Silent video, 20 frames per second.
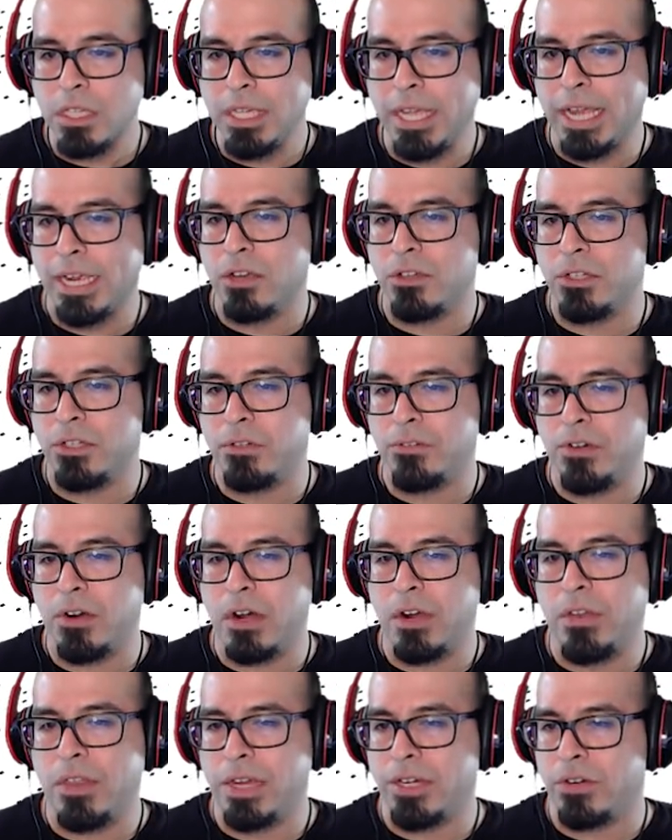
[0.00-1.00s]
Can't go too
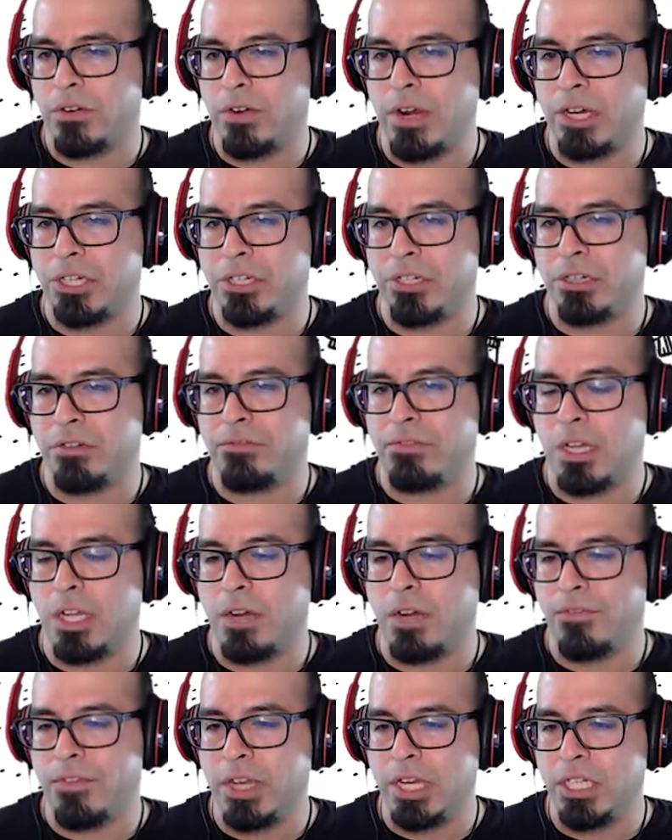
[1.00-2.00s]
far in that direction, you
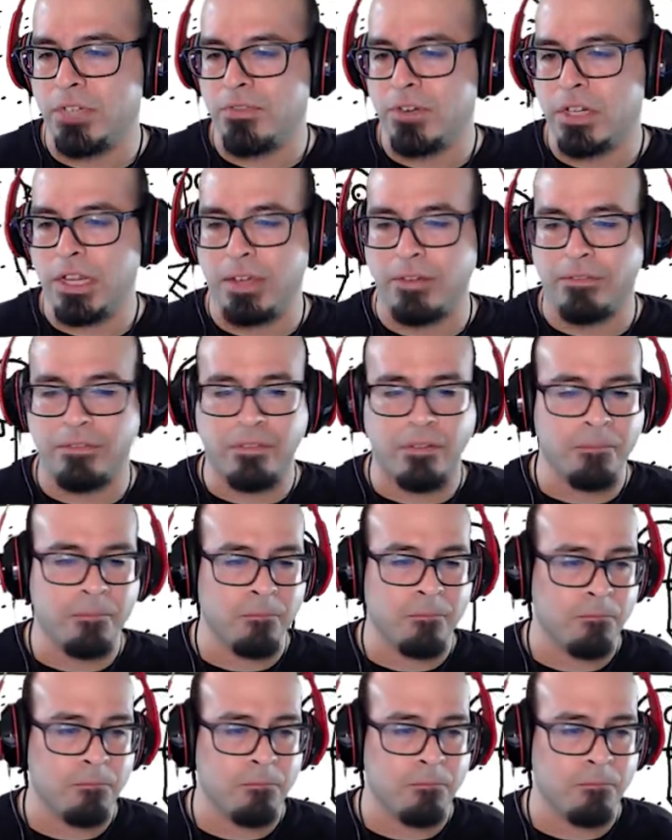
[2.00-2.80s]
fall off the edge of a cliff.